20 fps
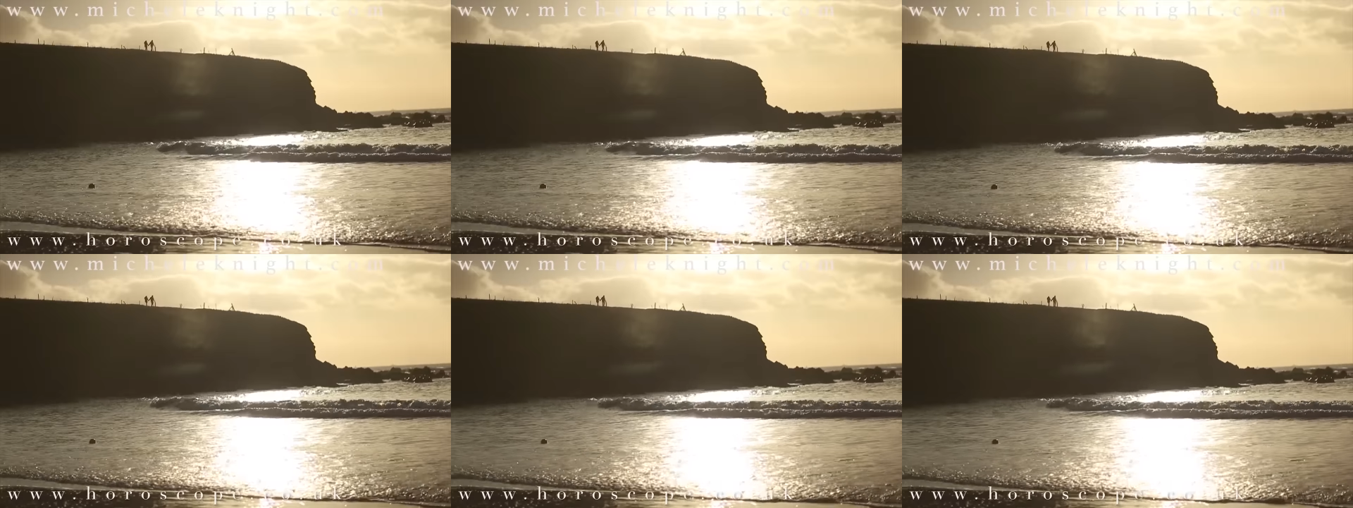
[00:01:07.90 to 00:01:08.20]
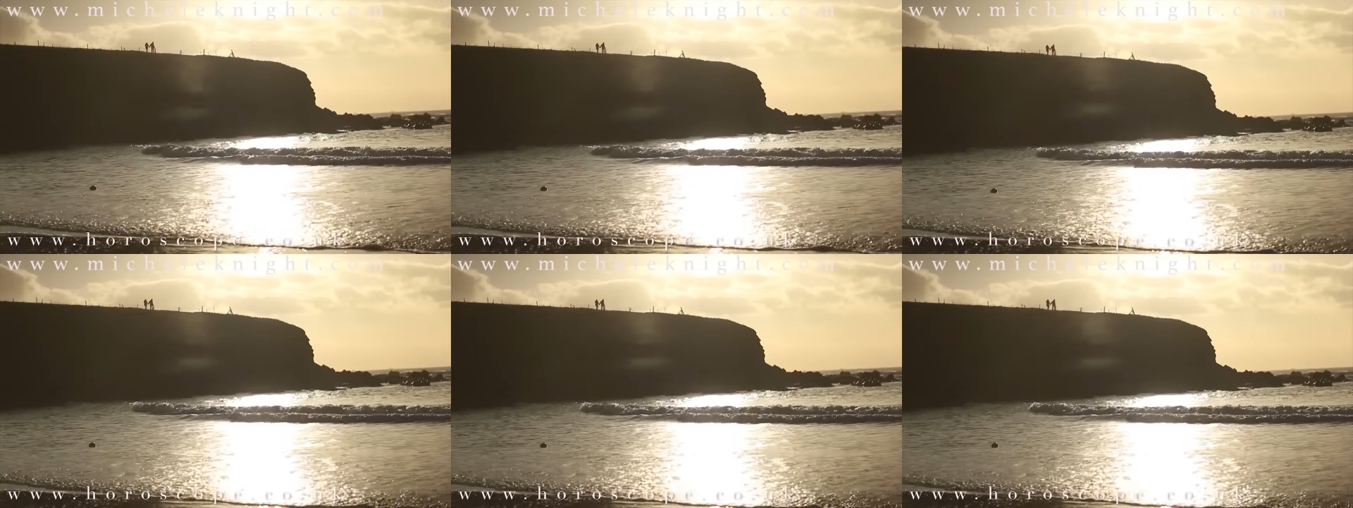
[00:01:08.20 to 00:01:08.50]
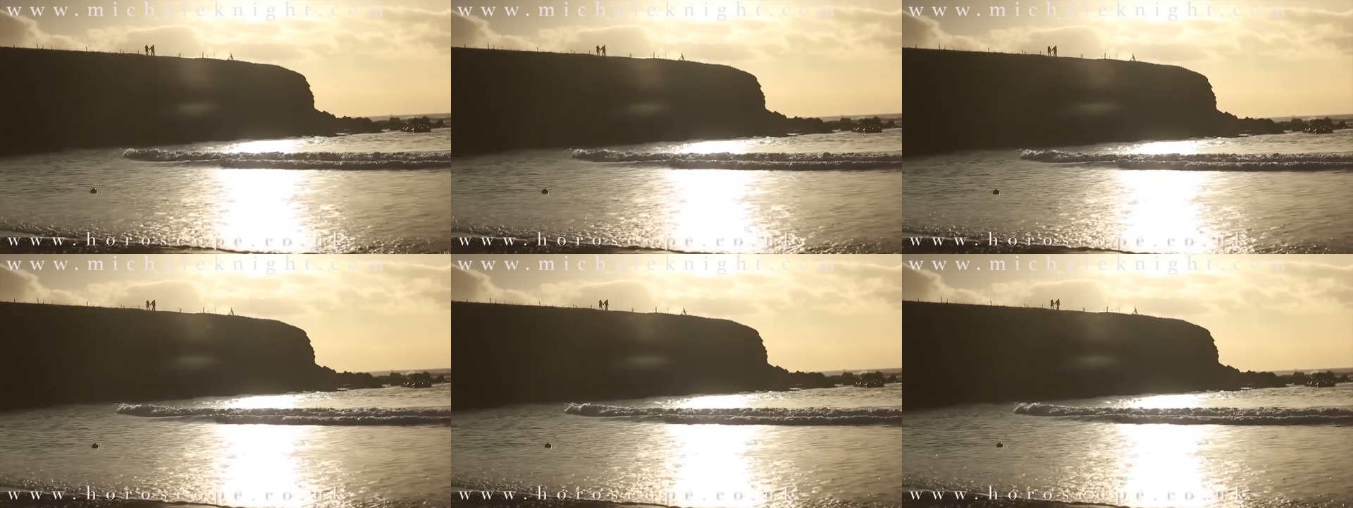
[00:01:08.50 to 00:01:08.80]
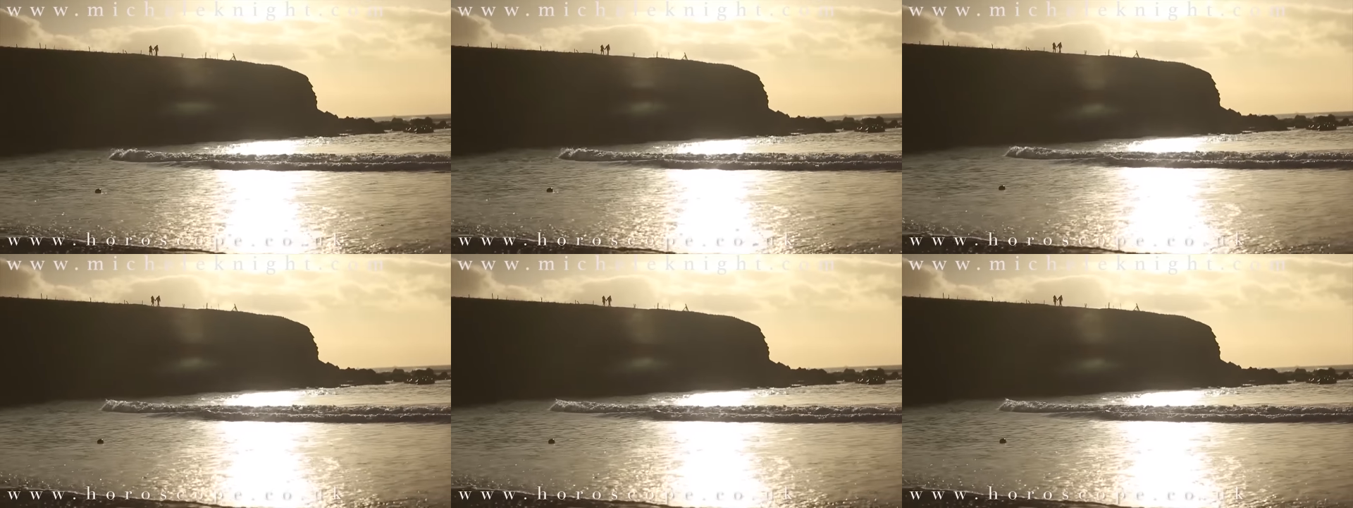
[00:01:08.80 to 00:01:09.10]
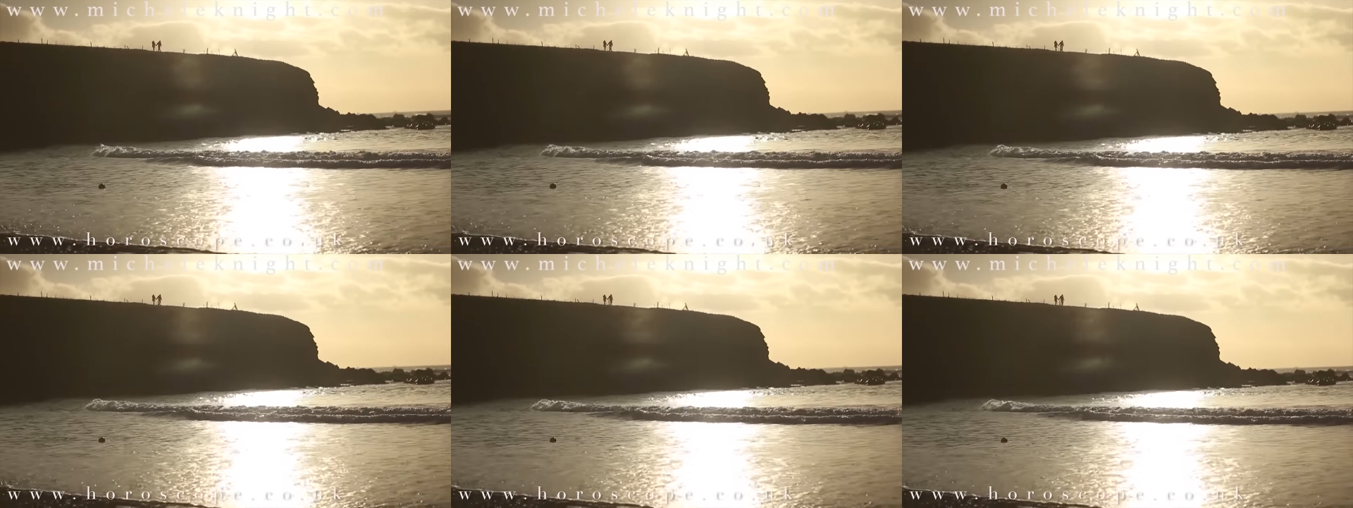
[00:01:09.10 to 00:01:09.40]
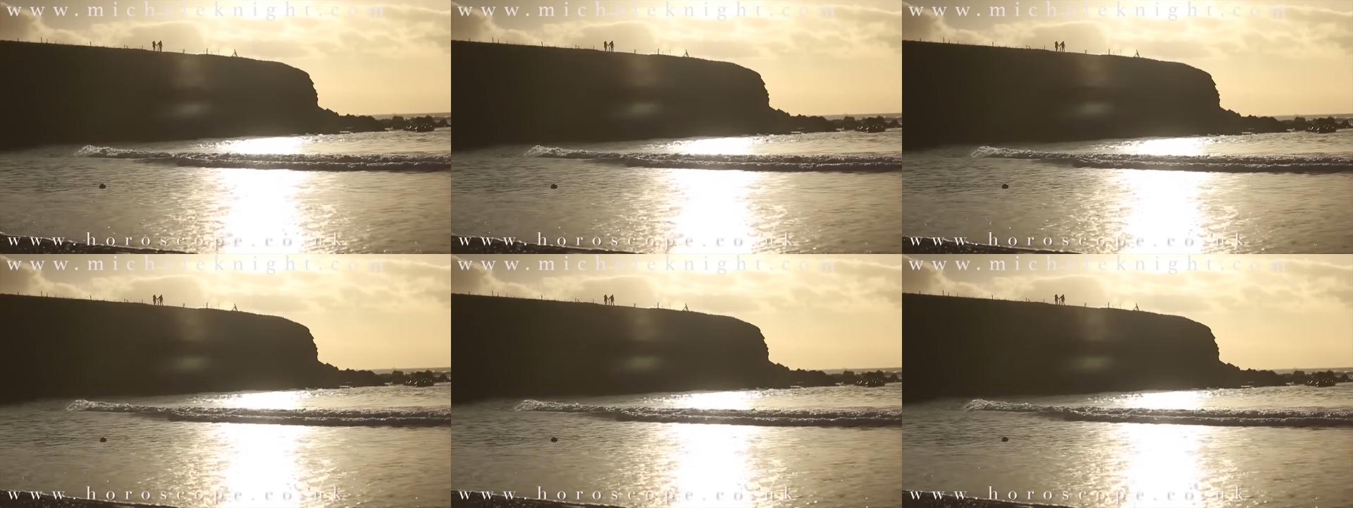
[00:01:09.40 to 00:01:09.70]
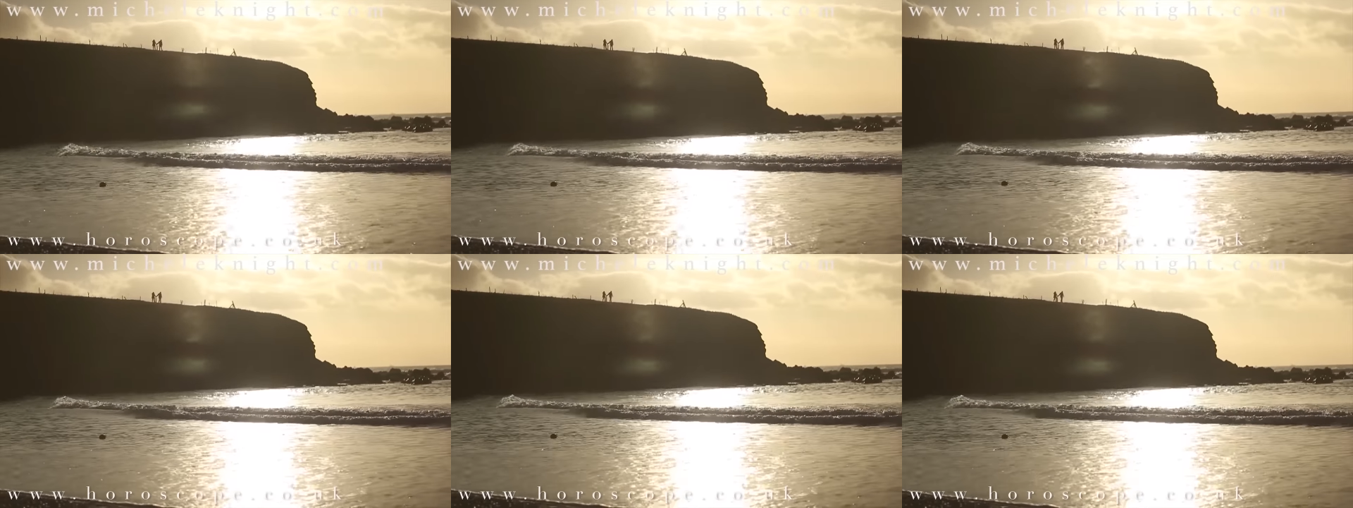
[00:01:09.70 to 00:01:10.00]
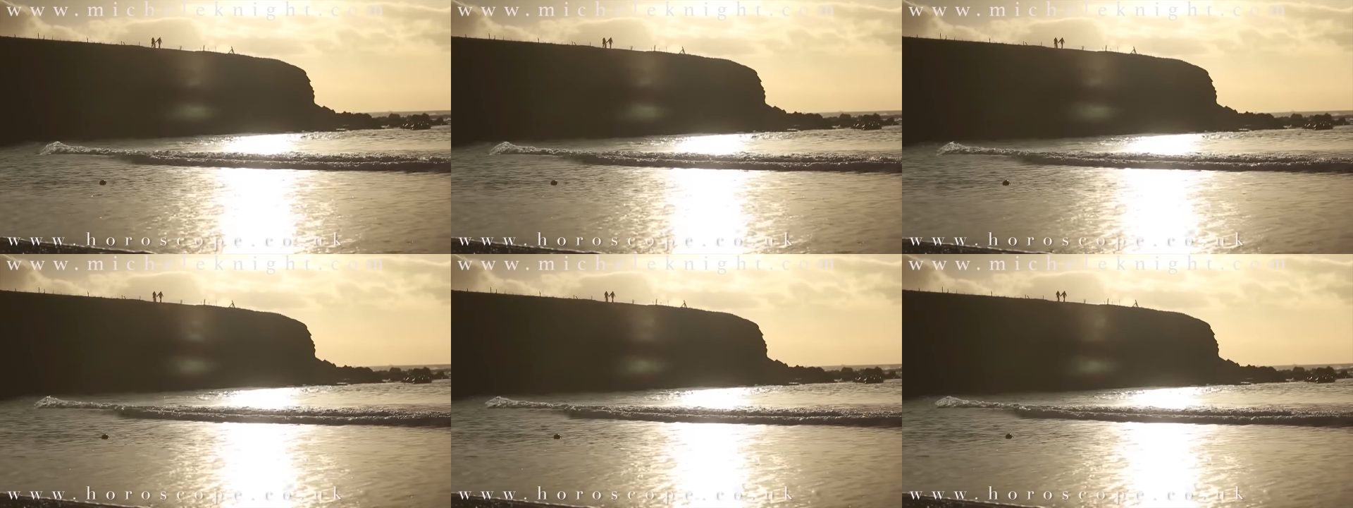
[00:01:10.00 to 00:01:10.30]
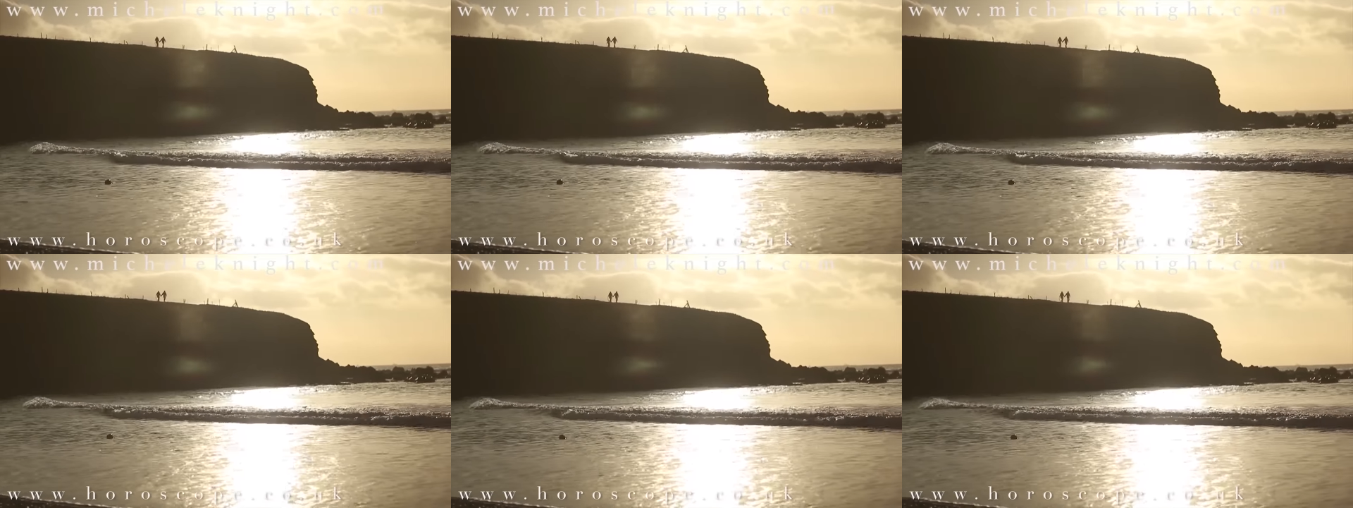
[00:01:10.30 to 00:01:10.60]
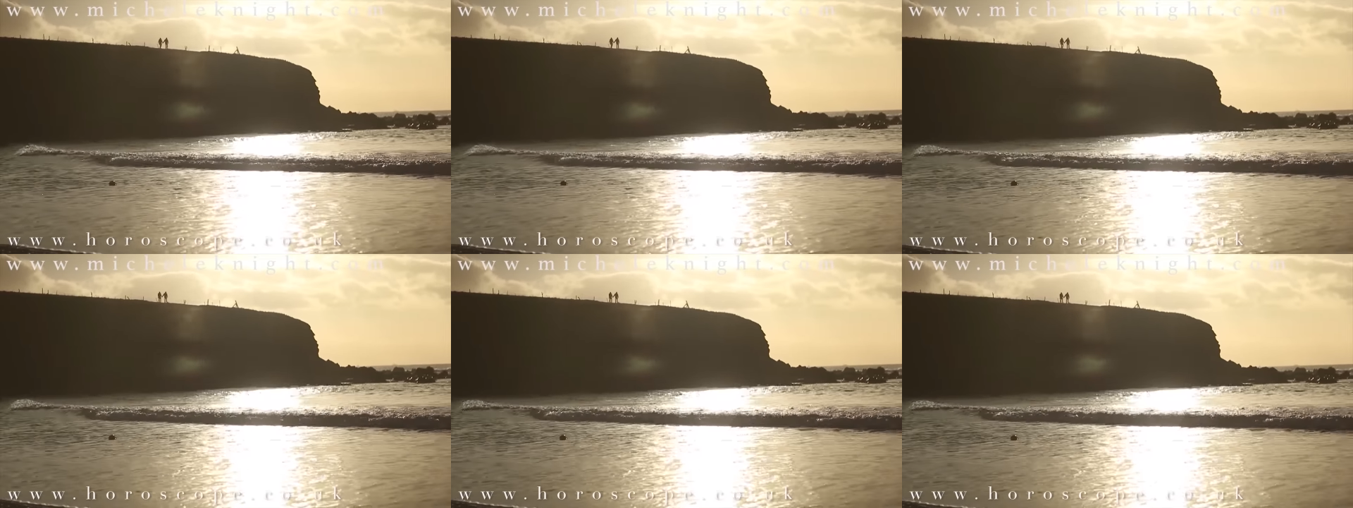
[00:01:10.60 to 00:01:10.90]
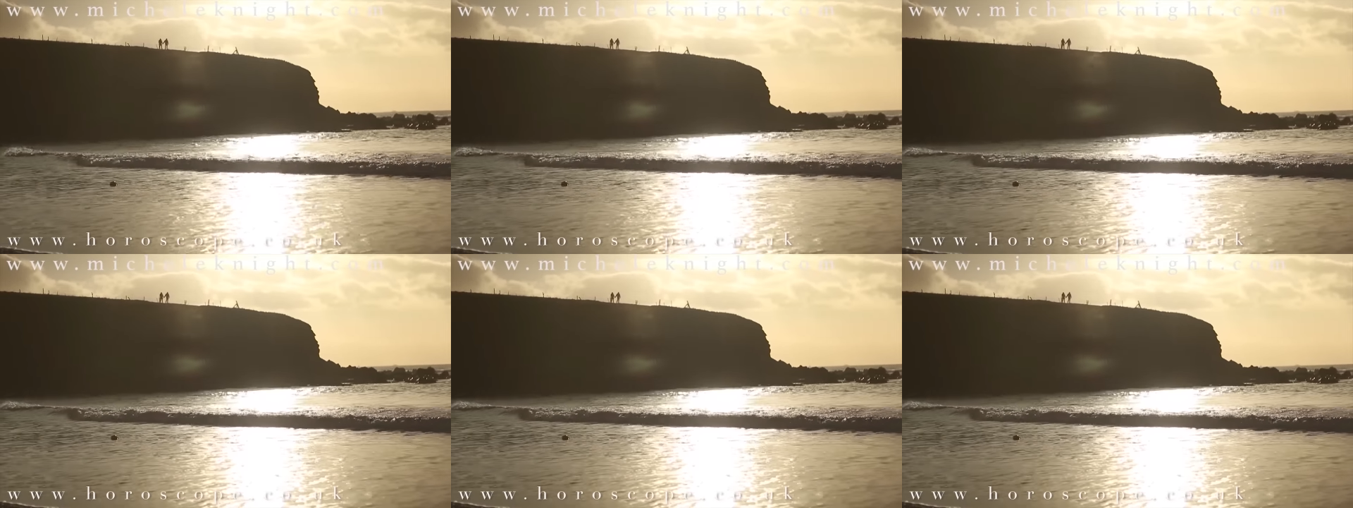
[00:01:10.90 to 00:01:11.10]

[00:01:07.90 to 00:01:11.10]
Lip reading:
No face is visible, so there are no lips to read.